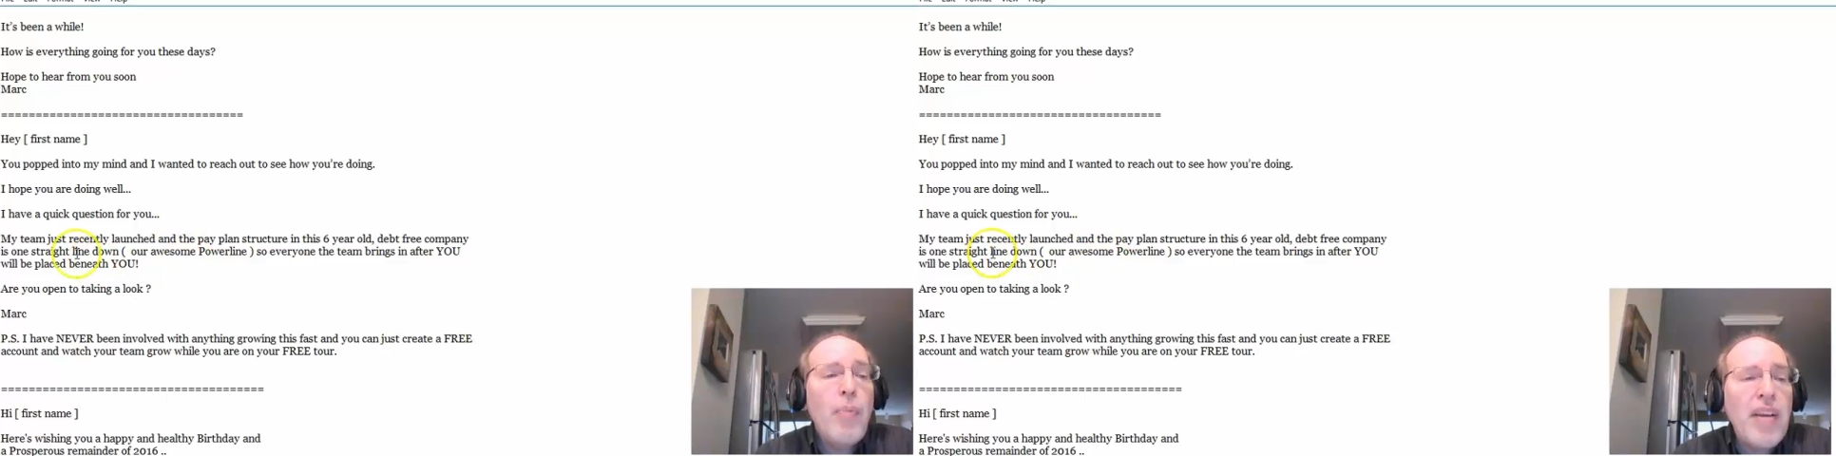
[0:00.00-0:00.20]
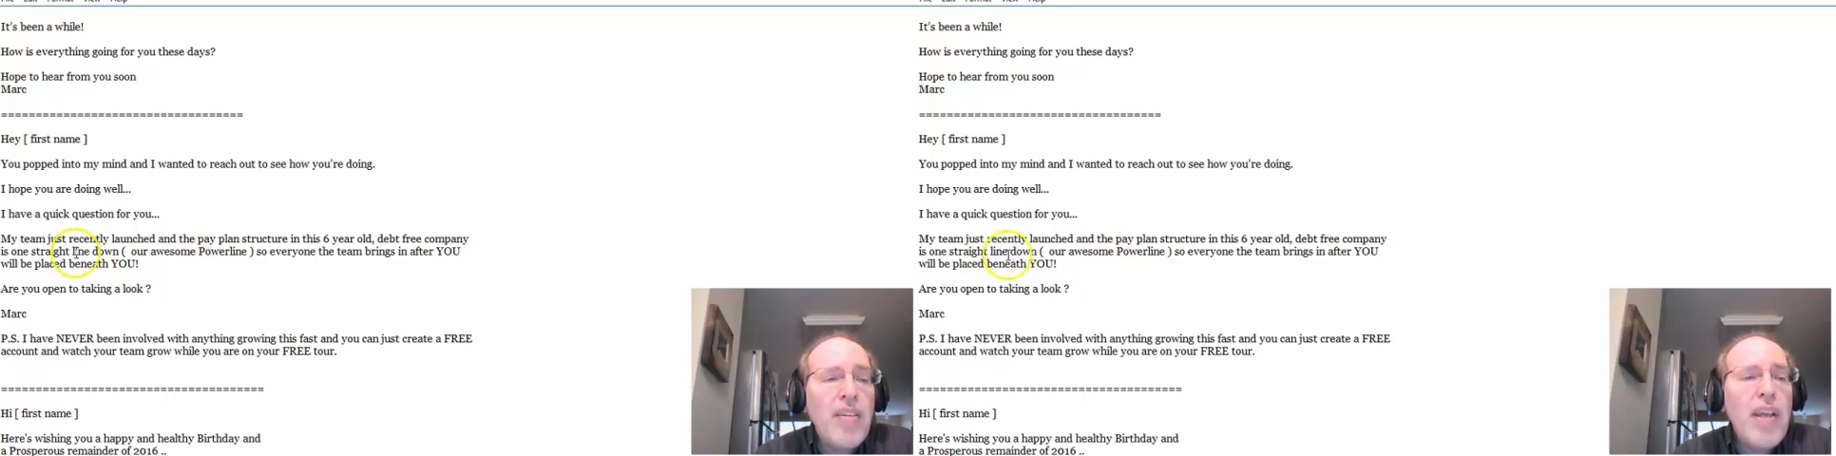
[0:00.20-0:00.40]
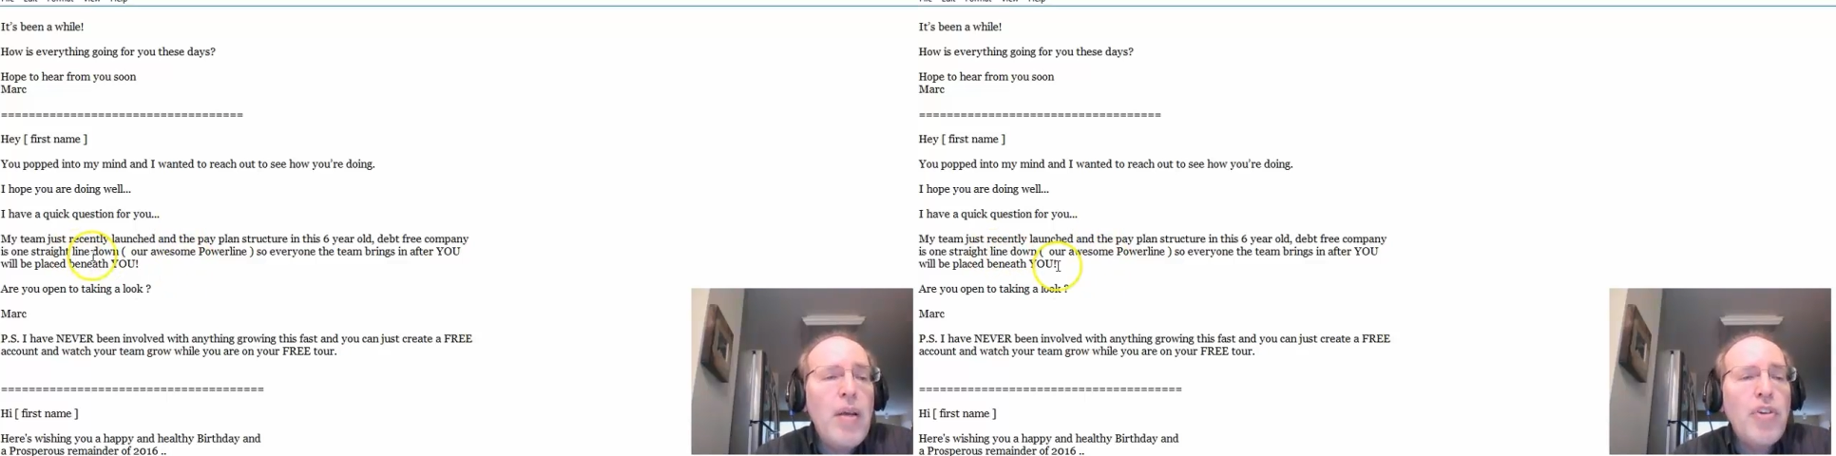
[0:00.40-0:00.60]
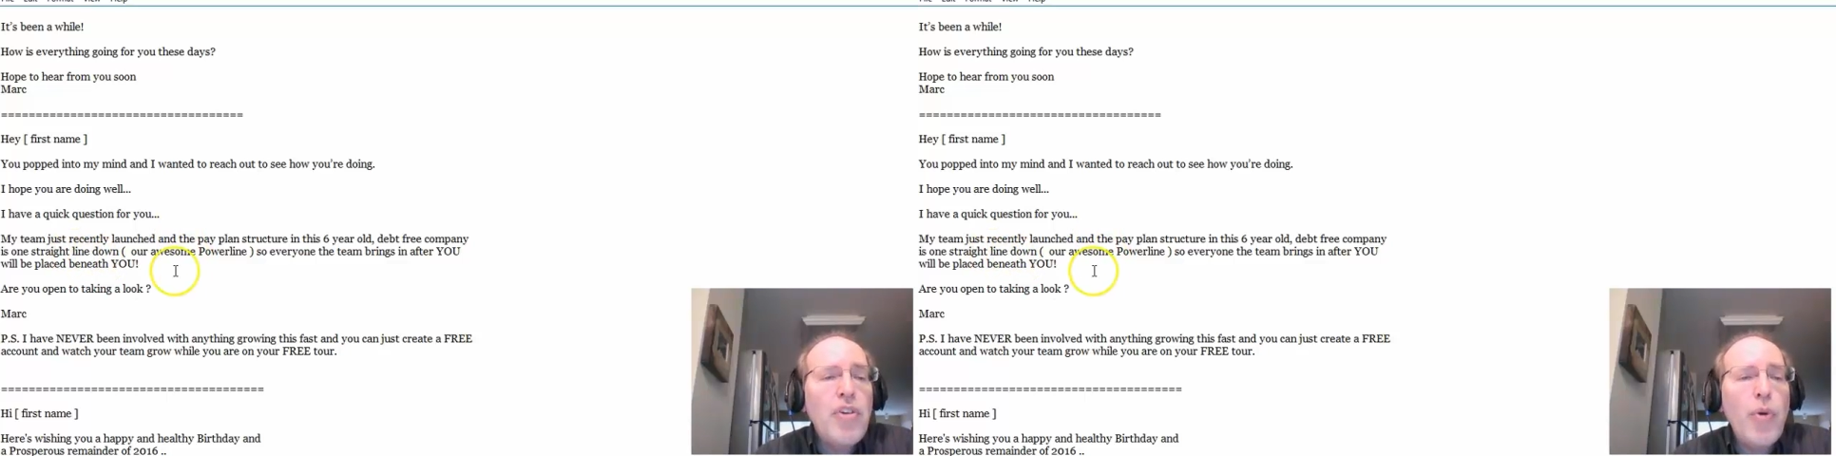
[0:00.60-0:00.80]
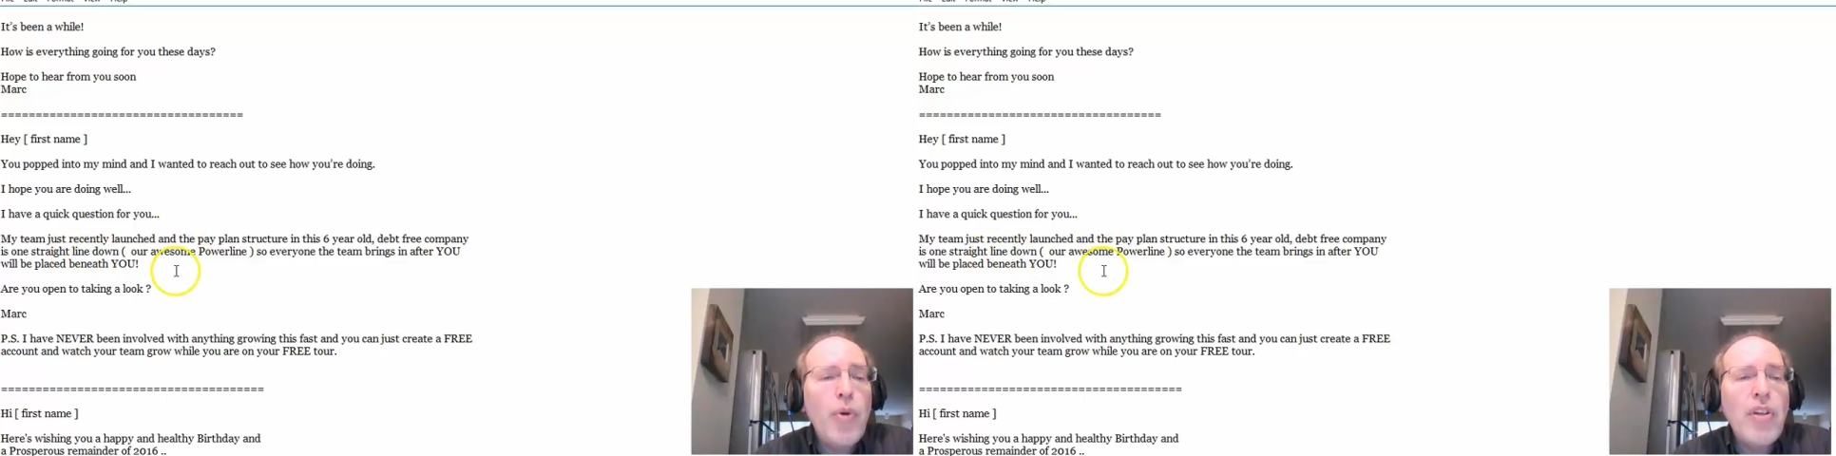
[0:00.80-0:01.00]
My team
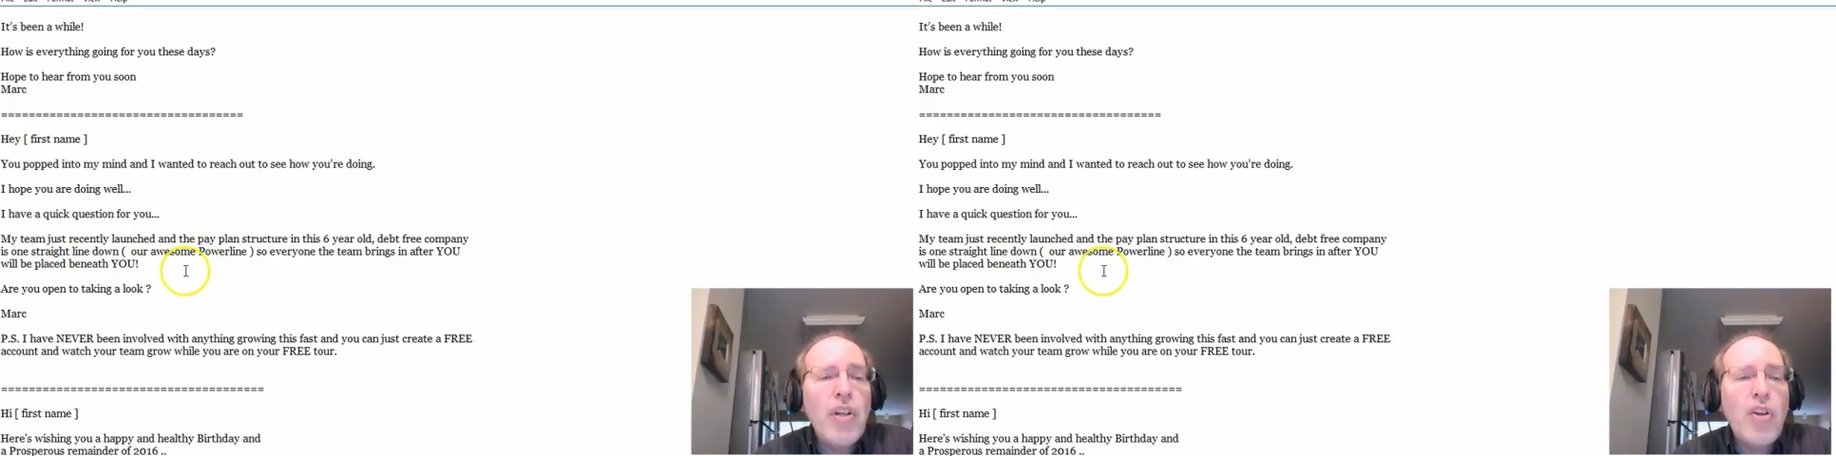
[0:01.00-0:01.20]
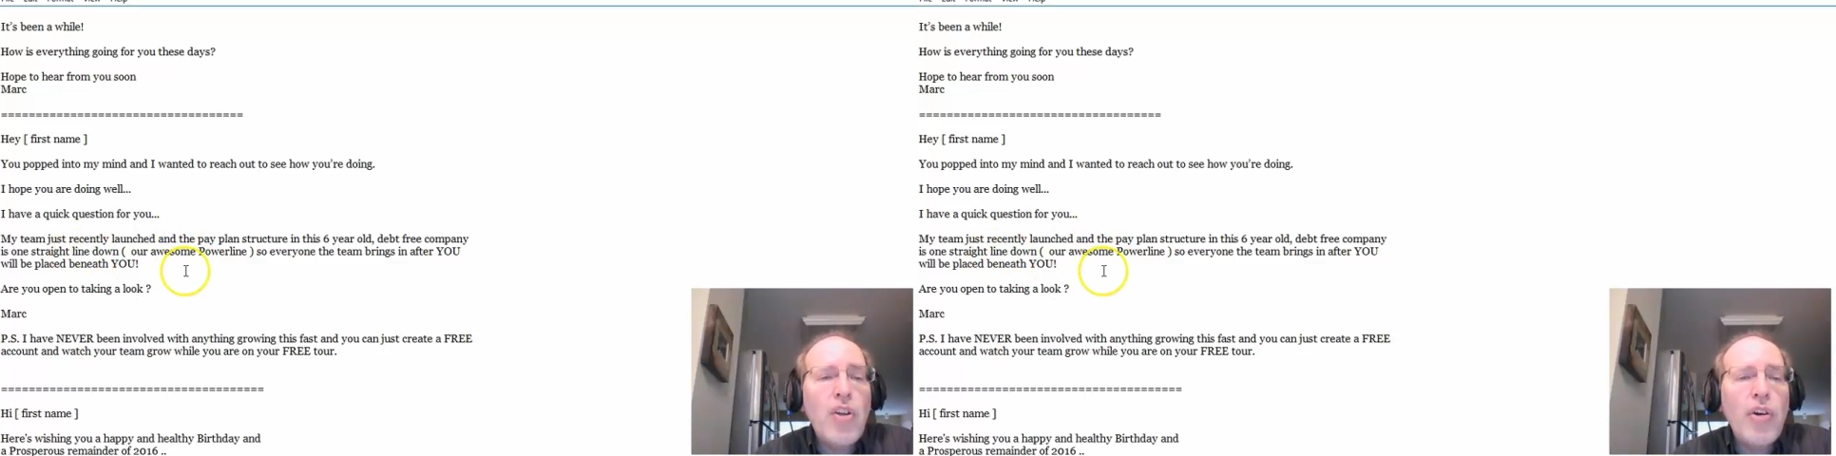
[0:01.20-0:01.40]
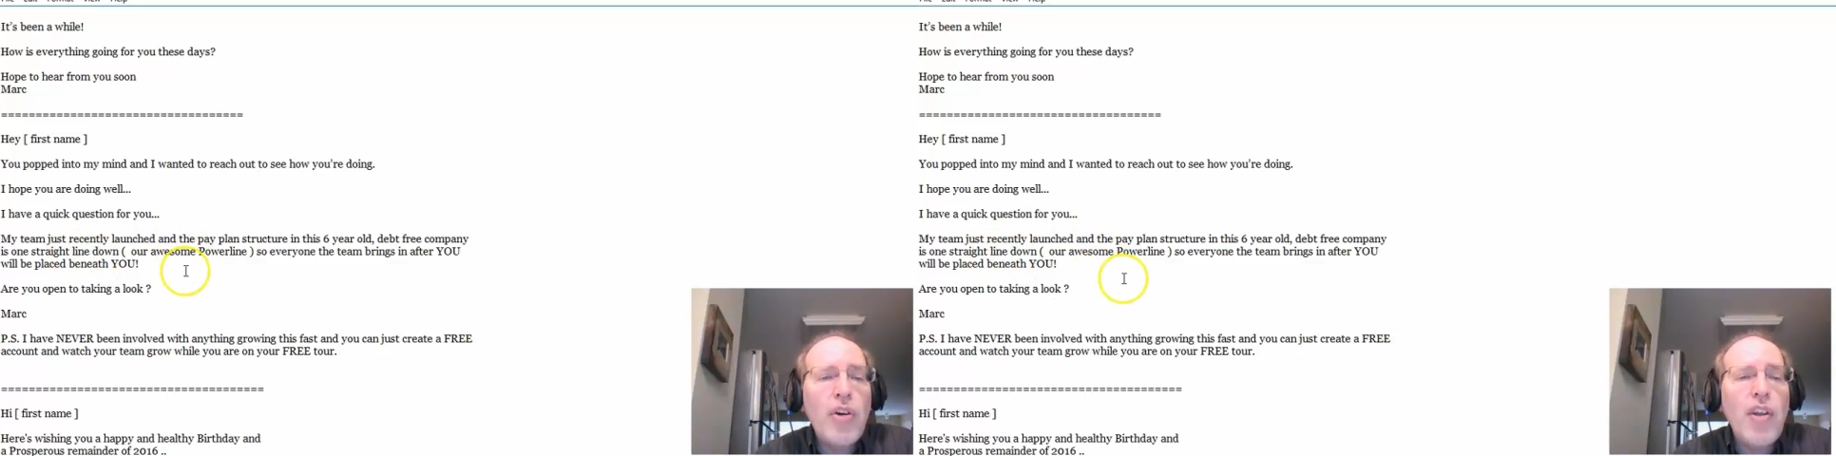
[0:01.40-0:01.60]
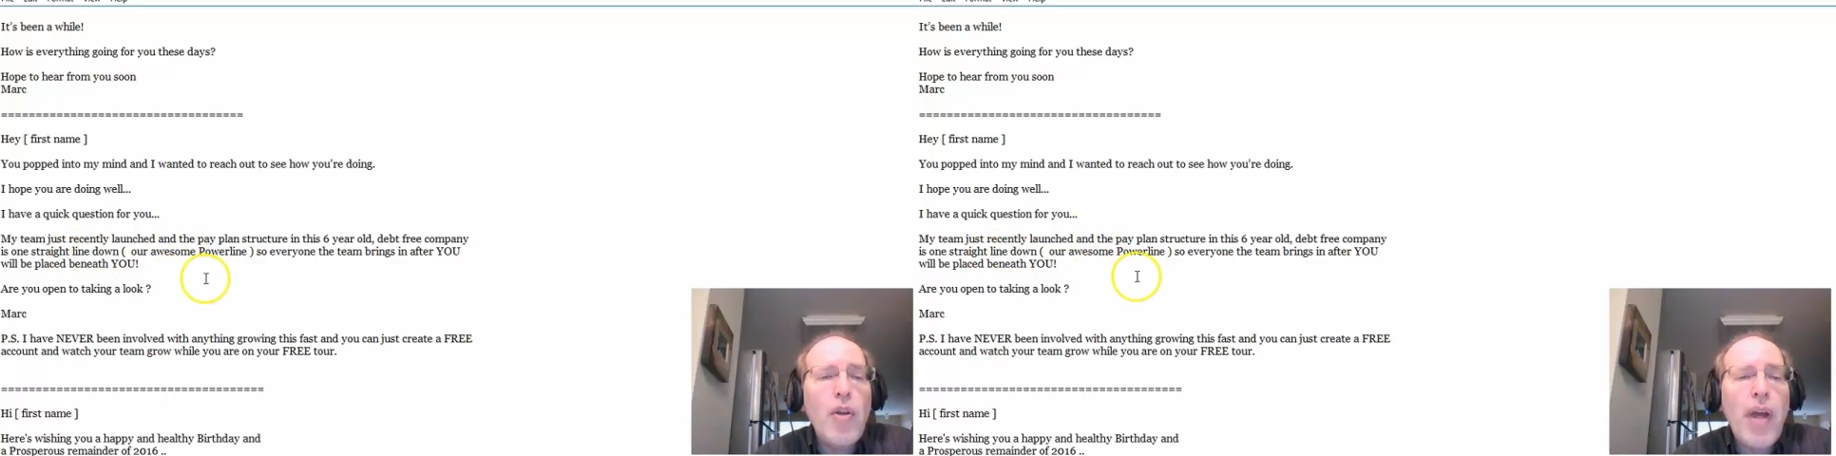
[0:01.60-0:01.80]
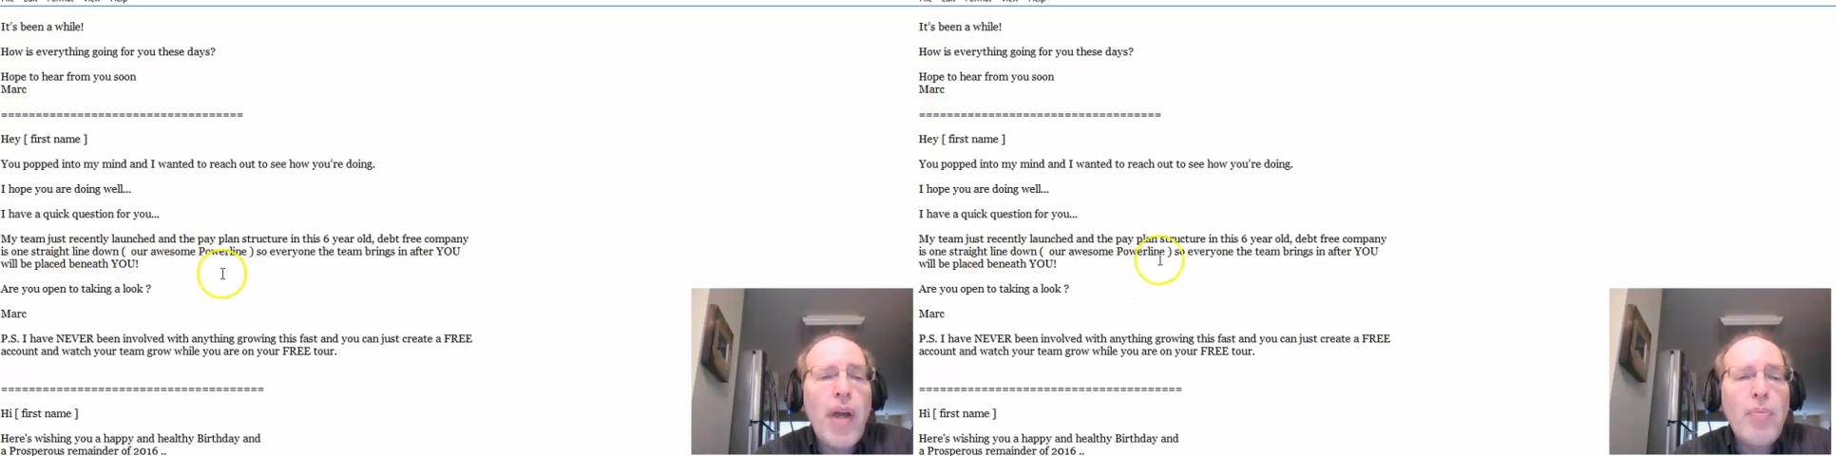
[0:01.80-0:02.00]
just recently launched in
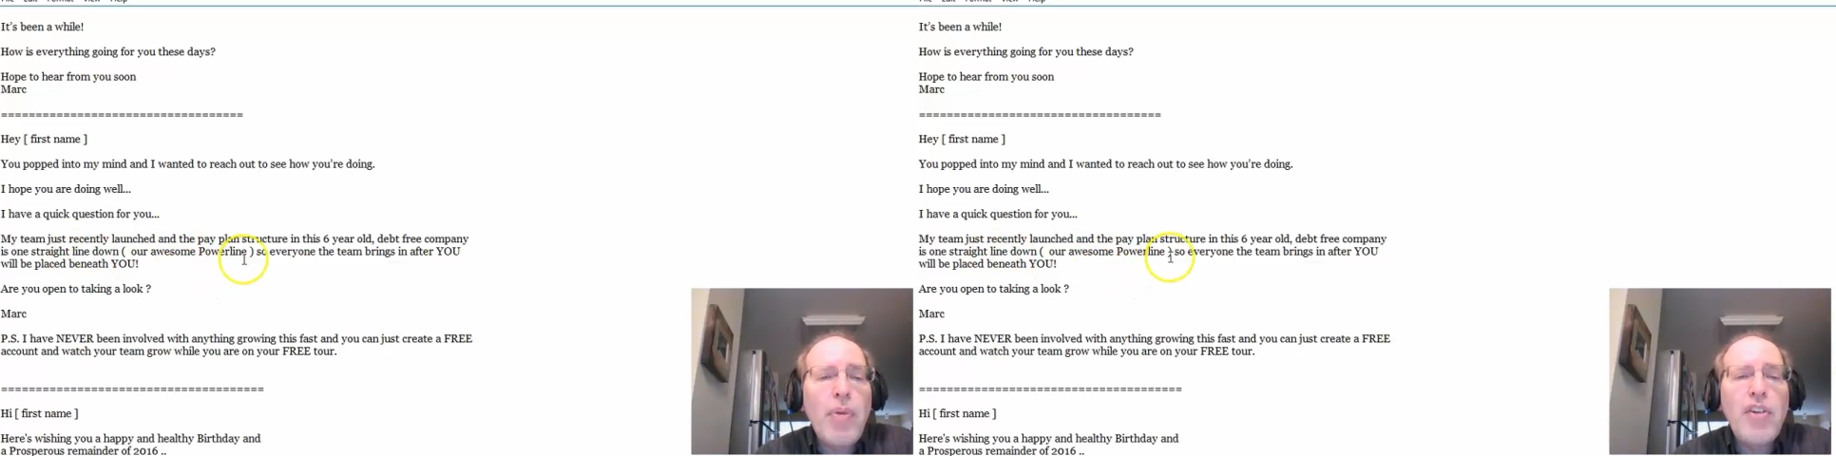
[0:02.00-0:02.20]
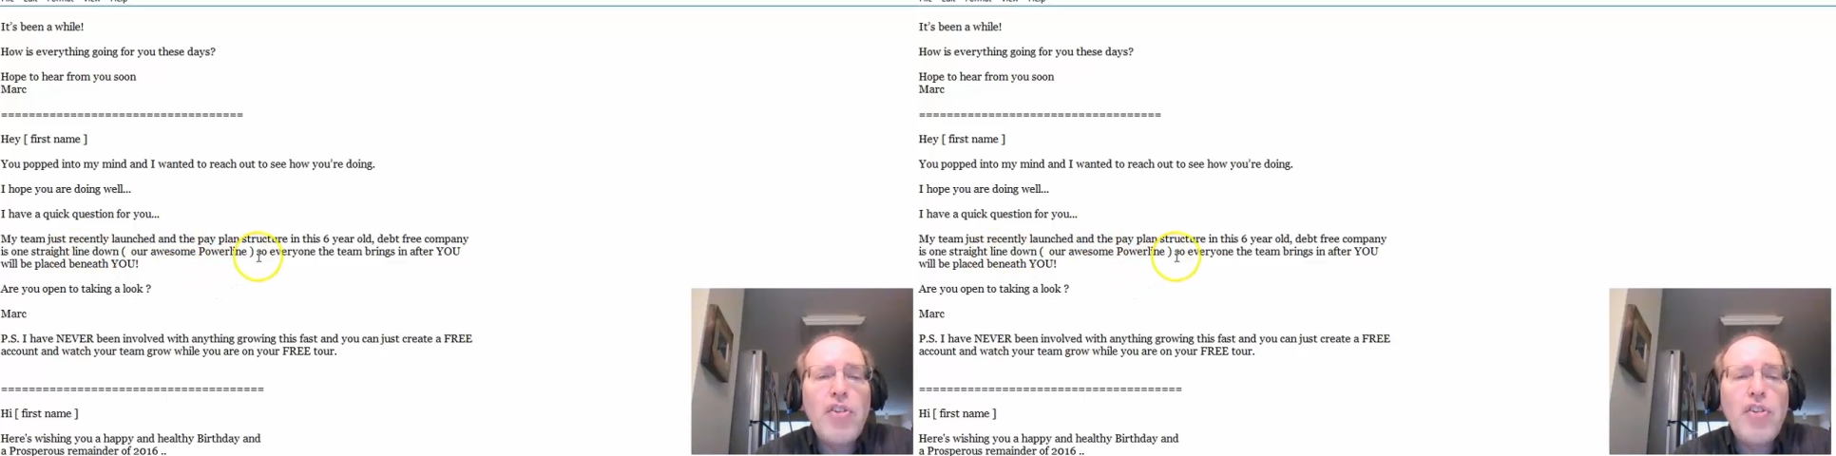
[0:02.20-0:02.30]
the pay plan